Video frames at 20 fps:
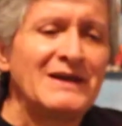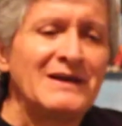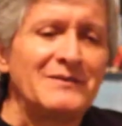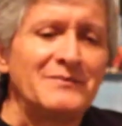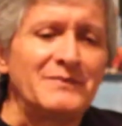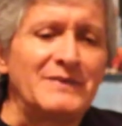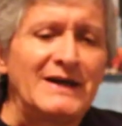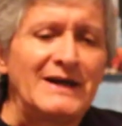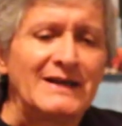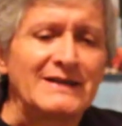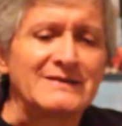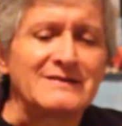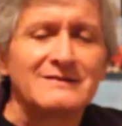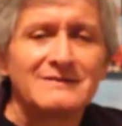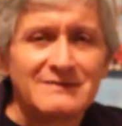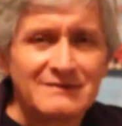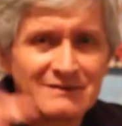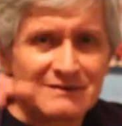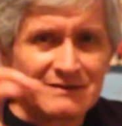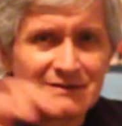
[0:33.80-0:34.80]
But
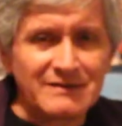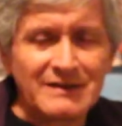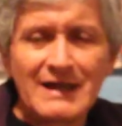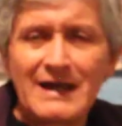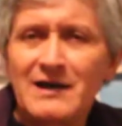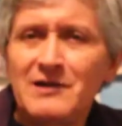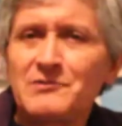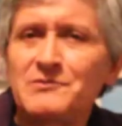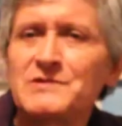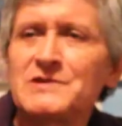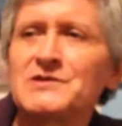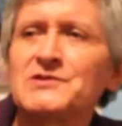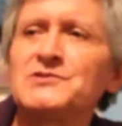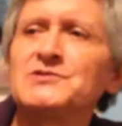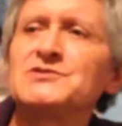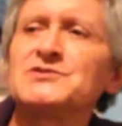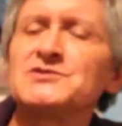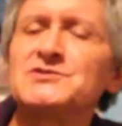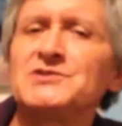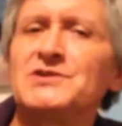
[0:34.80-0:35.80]
now we're
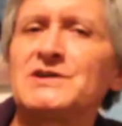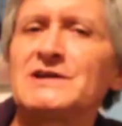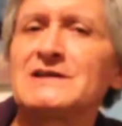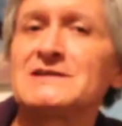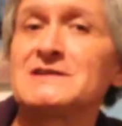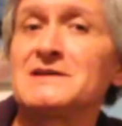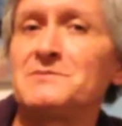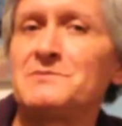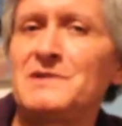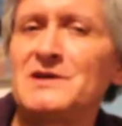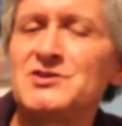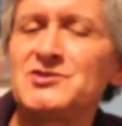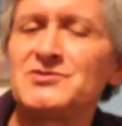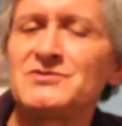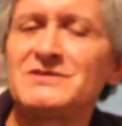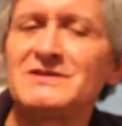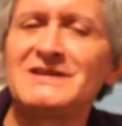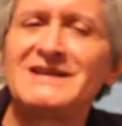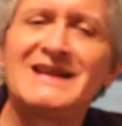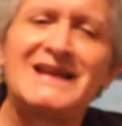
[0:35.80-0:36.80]
going to talk, as I
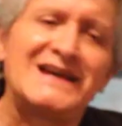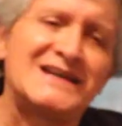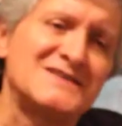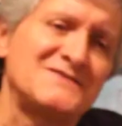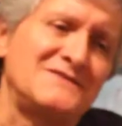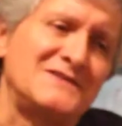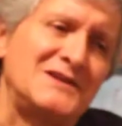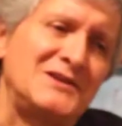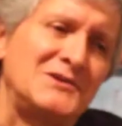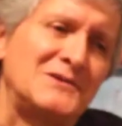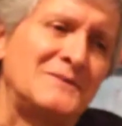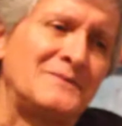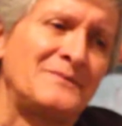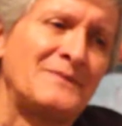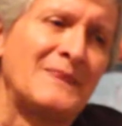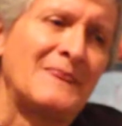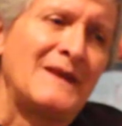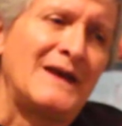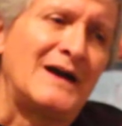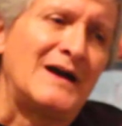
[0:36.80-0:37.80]
mentioned in the last video,
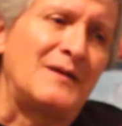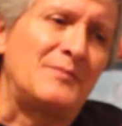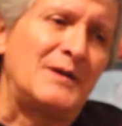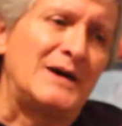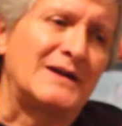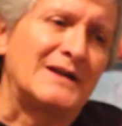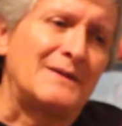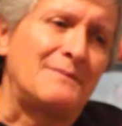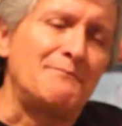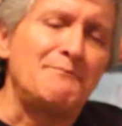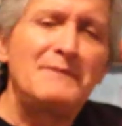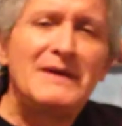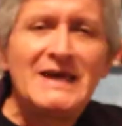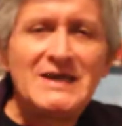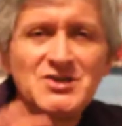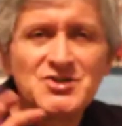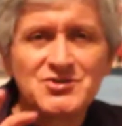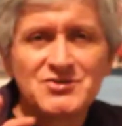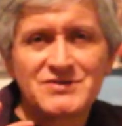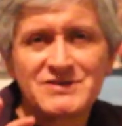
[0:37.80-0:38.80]
about a
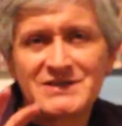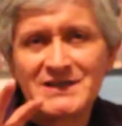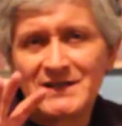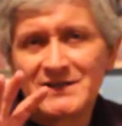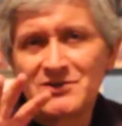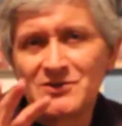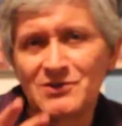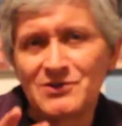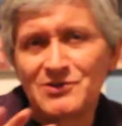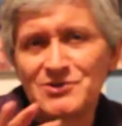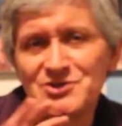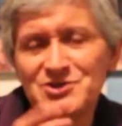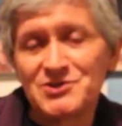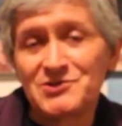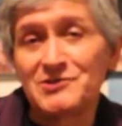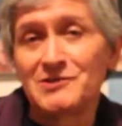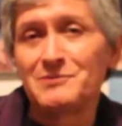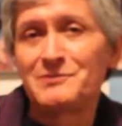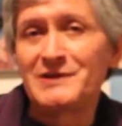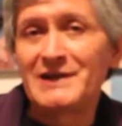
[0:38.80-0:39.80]
major
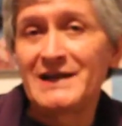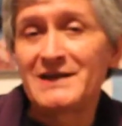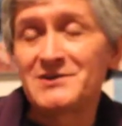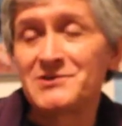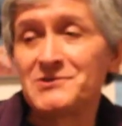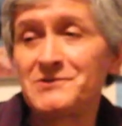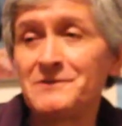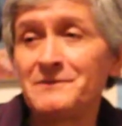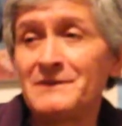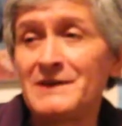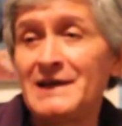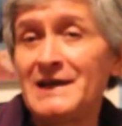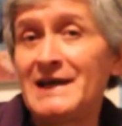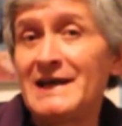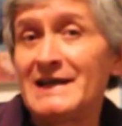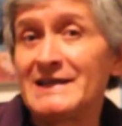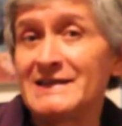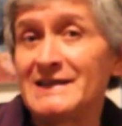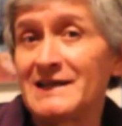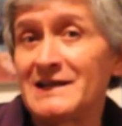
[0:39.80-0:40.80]
technological breakthrough
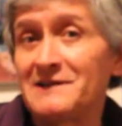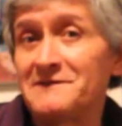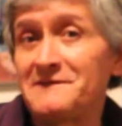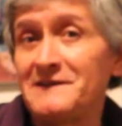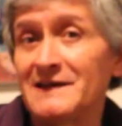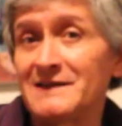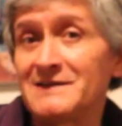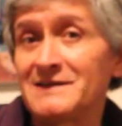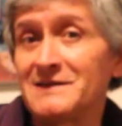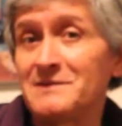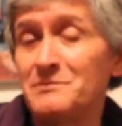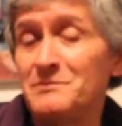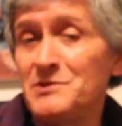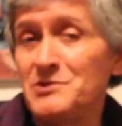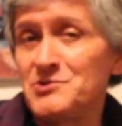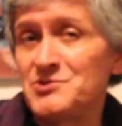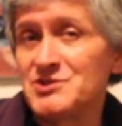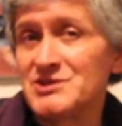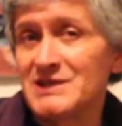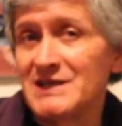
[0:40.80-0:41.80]
that affected
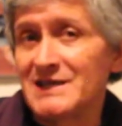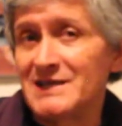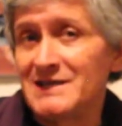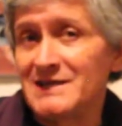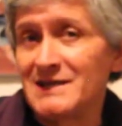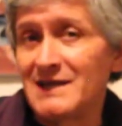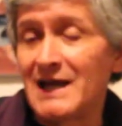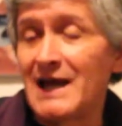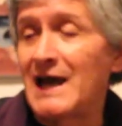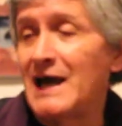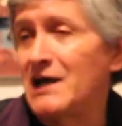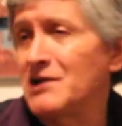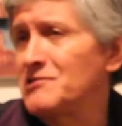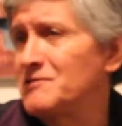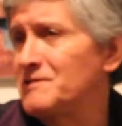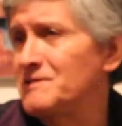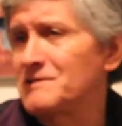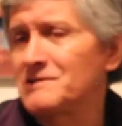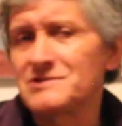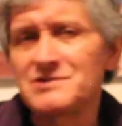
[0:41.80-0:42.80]
music and
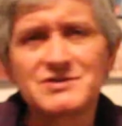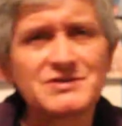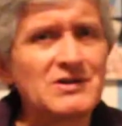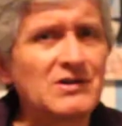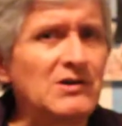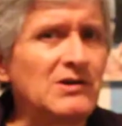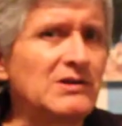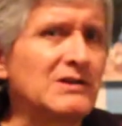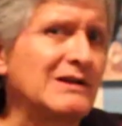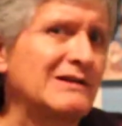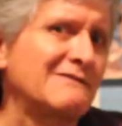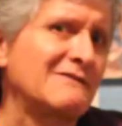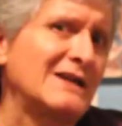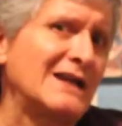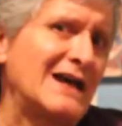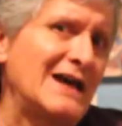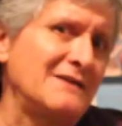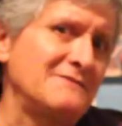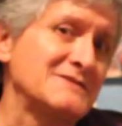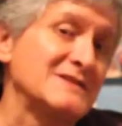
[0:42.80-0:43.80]
of course all our
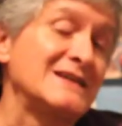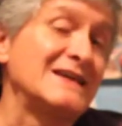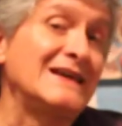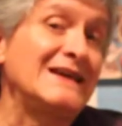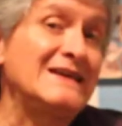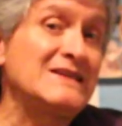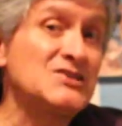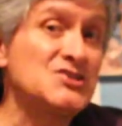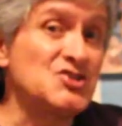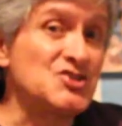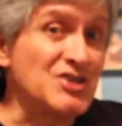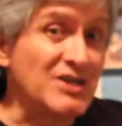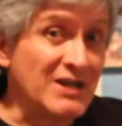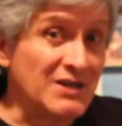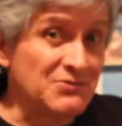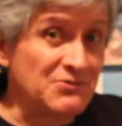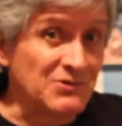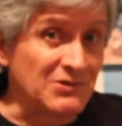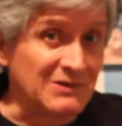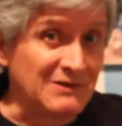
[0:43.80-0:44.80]
lives in
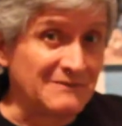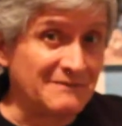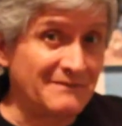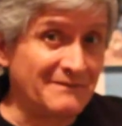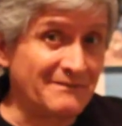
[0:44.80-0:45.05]
general.